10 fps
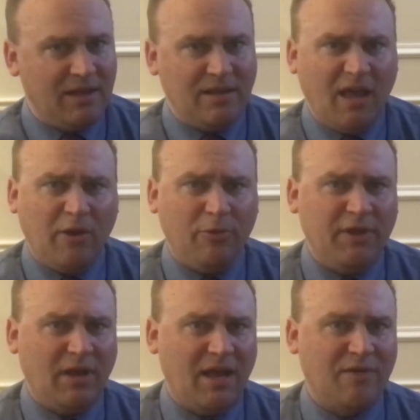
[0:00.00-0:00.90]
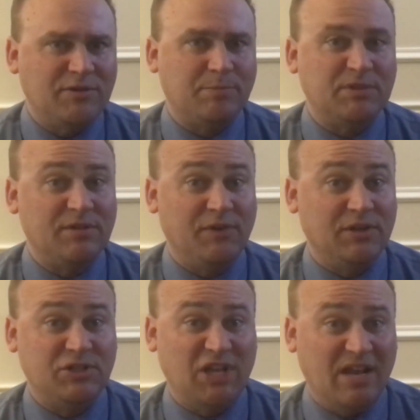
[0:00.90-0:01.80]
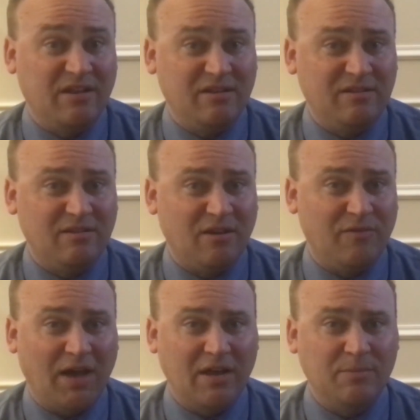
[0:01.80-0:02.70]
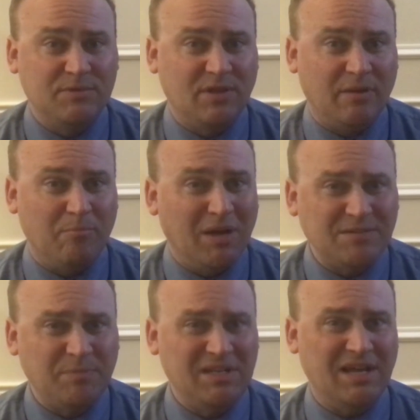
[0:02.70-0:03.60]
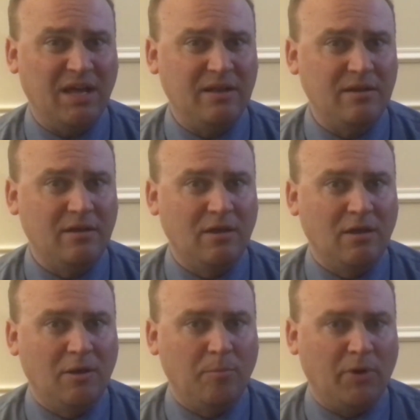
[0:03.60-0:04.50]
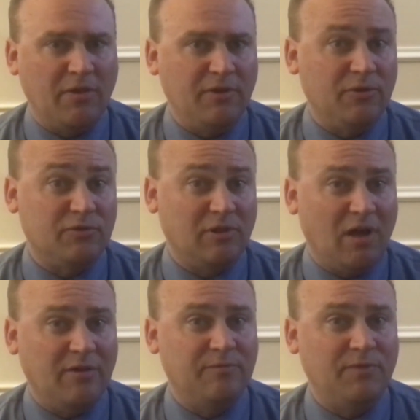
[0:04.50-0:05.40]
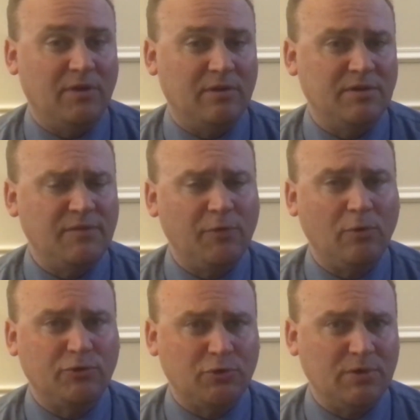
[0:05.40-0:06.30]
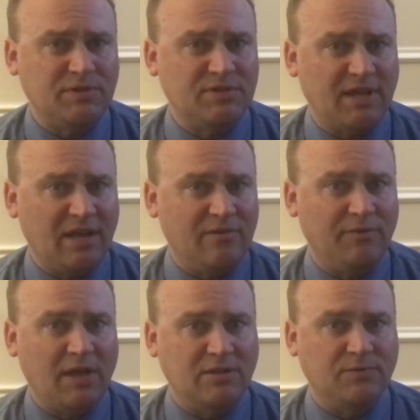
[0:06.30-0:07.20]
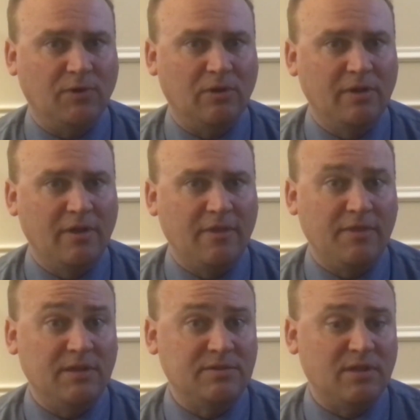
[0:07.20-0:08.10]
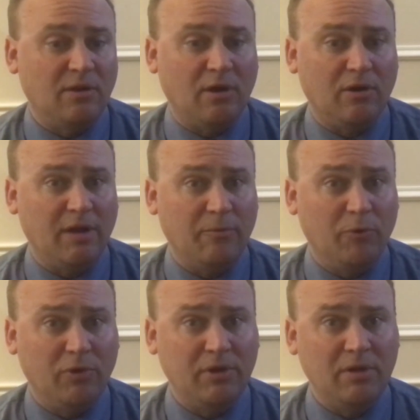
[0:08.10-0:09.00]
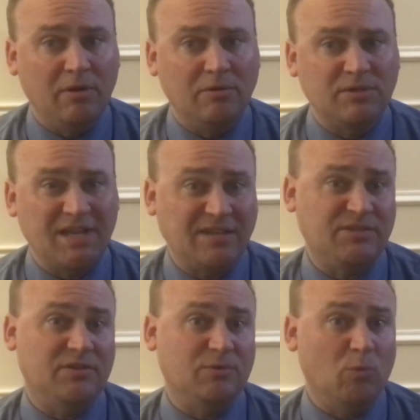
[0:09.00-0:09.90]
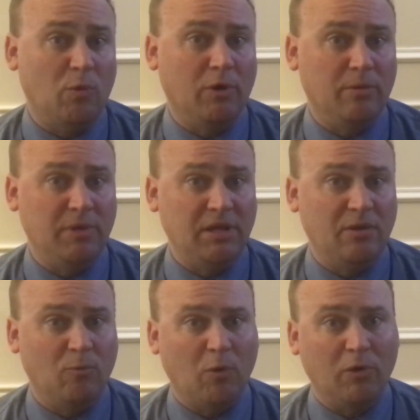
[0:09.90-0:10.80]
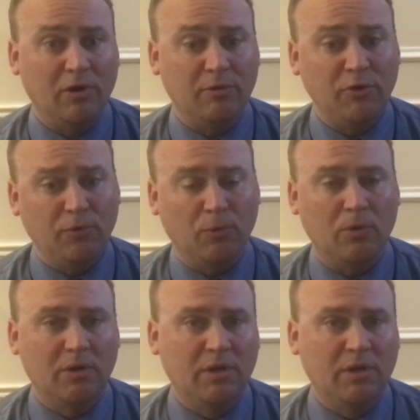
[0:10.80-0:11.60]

Yeah, I don't think I have a specific agenda of items that must be done, but I think there's a lot of difficult choices ahead of Kaysville, things that are going to really test us and what we're going to be and what we're going to do.